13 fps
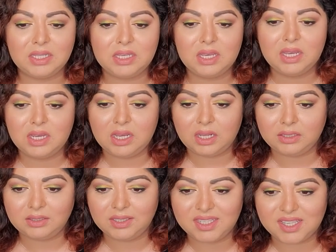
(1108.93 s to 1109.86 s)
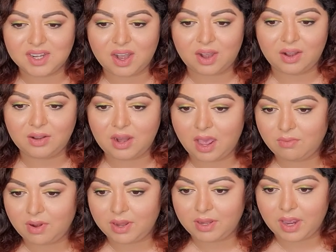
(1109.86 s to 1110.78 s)
At least not right
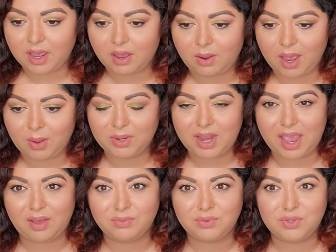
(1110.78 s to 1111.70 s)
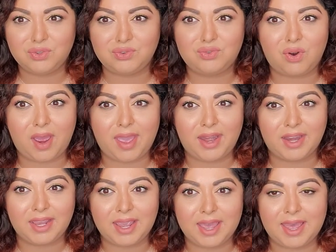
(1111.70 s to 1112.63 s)
now. I would have to try it
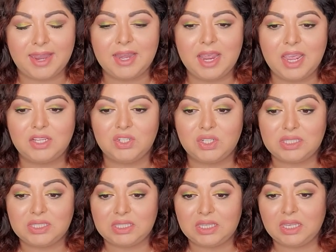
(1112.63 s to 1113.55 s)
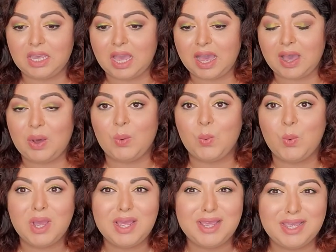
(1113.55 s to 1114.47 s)
again and just see how
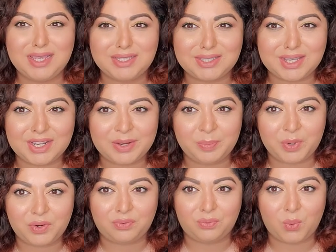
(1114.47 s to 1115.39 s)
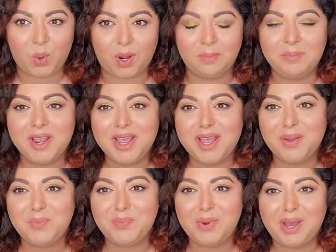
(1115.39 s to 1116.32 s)
it's gonna perform.
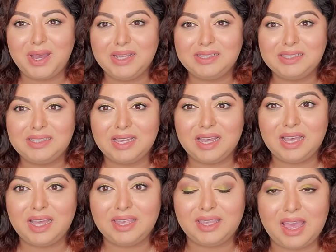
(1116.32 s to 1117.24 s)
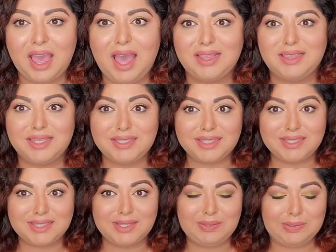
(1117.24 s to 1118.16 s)
But yeah, this is the
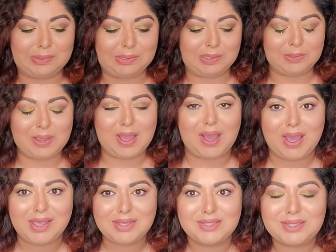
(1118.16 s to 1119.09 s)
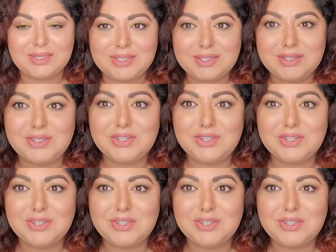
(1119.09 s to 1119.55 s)
look, you guys. Check it